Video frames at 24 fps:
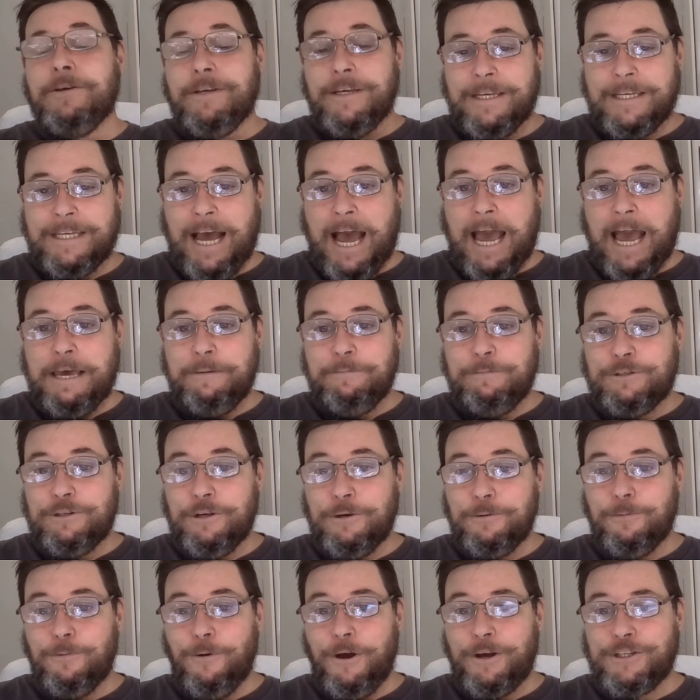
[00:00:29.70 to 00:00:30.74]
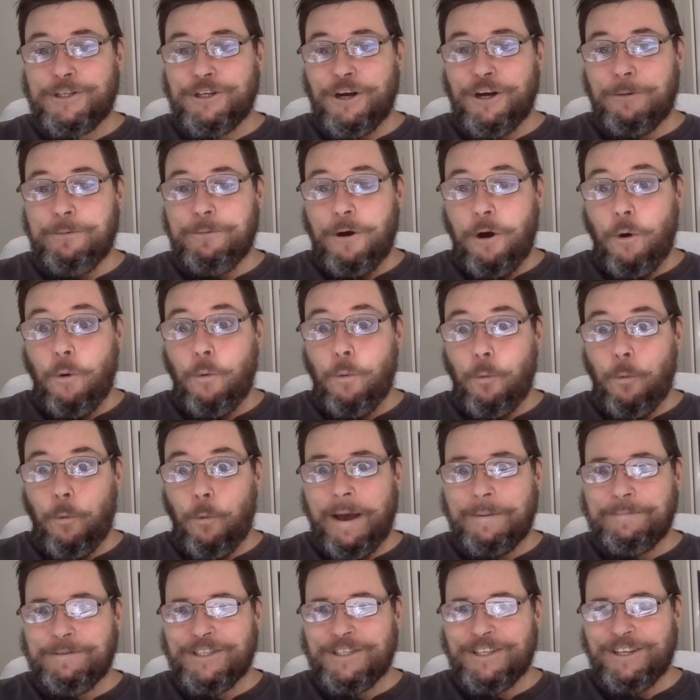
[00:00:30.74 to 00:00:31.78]
Games Workshop
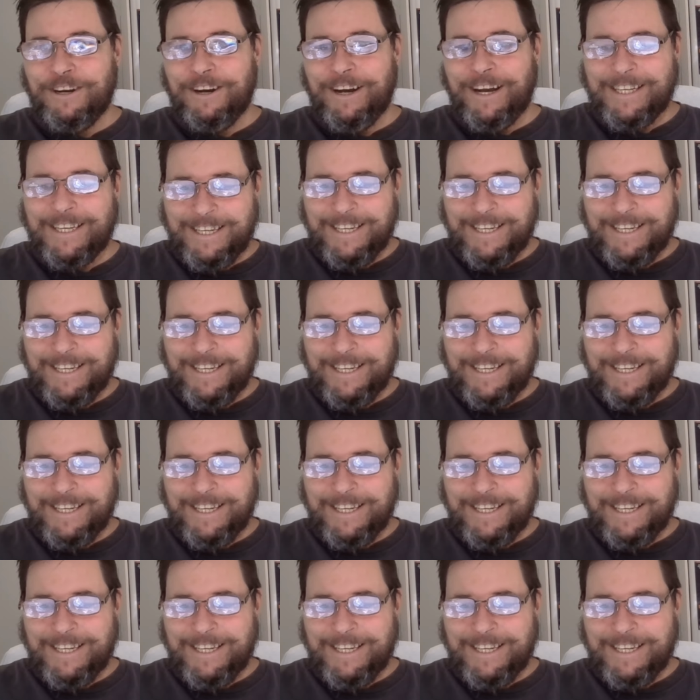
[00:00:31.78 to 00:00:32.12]
website